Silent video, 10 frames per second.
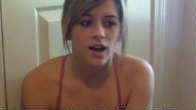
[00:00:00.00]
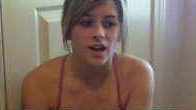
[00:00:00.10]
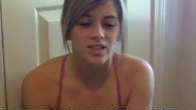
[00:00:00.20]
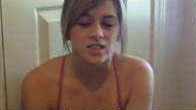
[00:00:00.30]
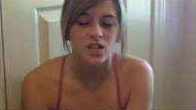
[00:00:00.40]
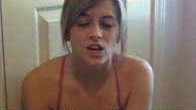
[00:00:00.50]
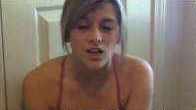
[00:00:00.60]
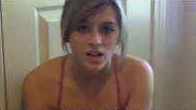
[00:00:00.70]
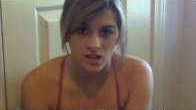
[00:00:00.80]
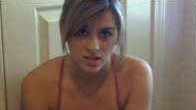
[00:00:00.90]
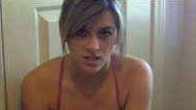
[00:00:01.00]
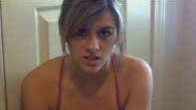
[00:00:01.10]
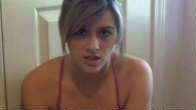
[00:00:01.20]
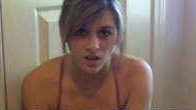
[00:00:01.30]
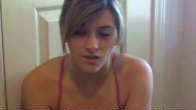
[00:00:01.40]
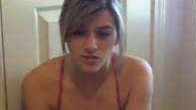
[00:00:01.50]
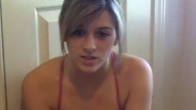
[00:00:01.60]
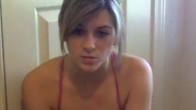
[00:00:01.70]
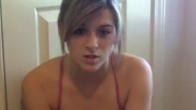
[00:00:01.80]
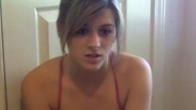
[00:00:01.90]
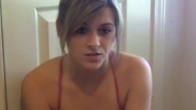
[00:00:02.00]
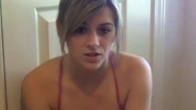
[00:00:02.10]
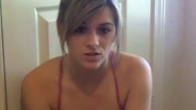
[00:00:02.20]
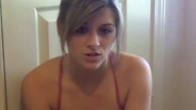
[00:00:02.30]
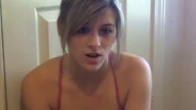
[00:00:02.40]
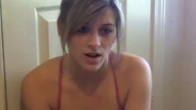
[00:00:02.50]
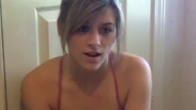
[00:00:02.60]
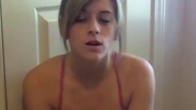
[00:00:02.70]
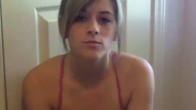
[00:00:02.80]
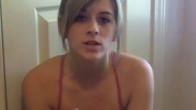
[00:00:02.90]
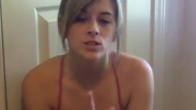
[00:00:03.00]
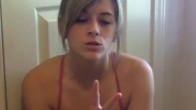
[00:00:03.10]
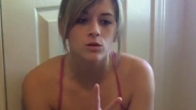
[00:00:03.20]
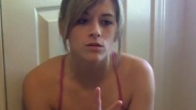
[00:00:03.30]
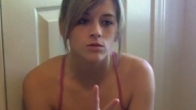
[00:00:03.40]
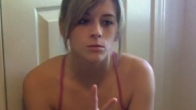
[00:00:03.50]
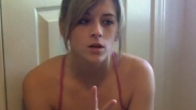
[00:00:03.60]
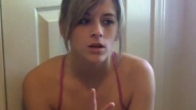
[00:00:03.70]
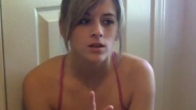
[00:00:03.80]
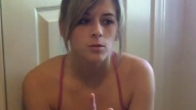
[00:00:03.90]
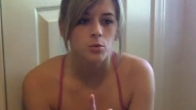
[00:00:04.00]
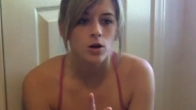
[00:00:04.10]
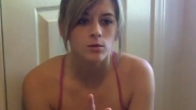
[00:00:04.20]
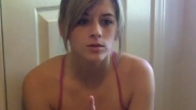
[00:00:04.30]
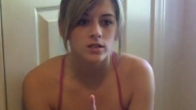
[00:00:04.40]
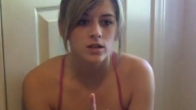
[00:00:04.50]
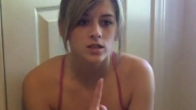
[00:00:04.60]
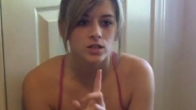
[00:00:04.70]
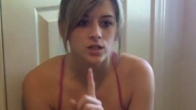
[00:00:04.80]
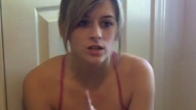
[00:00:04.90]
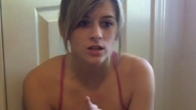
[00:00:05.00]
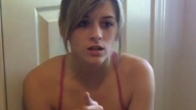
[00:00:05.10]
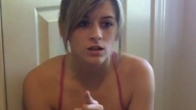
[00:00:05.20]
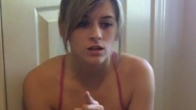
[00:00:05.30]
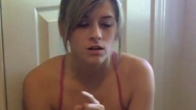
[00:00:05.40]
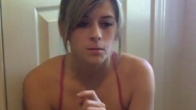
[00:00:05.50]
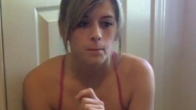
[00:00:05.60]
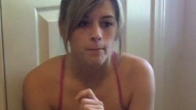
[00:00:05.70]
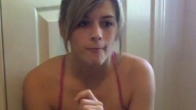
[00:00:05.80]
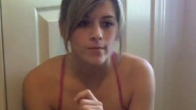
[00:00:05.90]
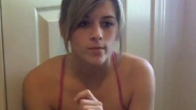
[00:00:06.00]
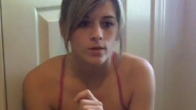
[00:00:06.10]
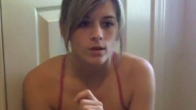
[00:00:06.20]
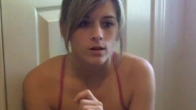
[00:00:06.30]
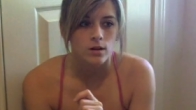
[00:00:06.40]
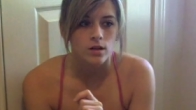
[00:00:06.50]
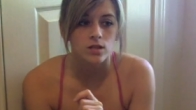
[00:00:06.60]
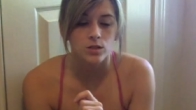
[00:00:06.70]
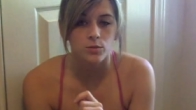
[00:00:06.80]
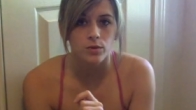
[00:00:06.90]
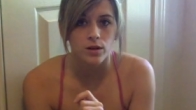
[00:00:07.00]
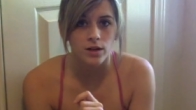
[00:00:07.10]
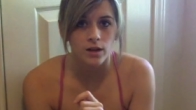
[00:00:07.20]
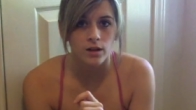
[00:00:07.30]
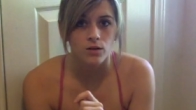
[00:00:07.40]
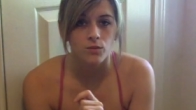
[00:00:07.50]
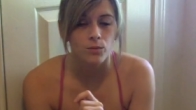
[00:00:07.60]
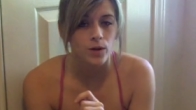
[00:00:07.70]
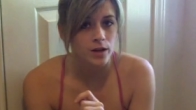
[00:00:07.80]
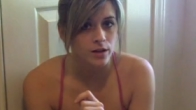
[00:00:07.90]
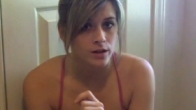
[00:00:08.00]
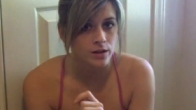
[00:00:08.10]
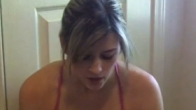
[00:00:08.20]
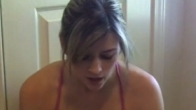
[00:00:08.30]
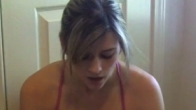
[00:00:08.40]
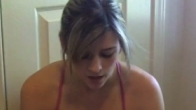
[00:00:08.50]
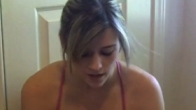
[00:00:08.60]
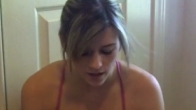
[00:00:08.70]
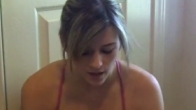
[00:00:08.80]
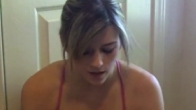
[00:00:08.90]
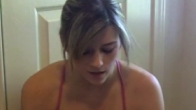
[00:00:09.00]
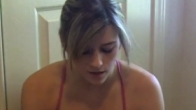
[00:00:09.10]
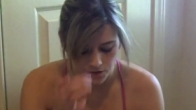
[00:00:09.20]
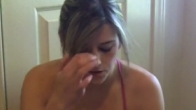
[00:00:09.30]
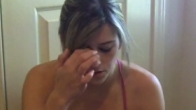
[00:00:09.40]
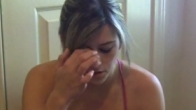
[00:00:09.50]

has tons of recipes for you to try. I've made two of them. The Parmesan chicken is really, really good. And then another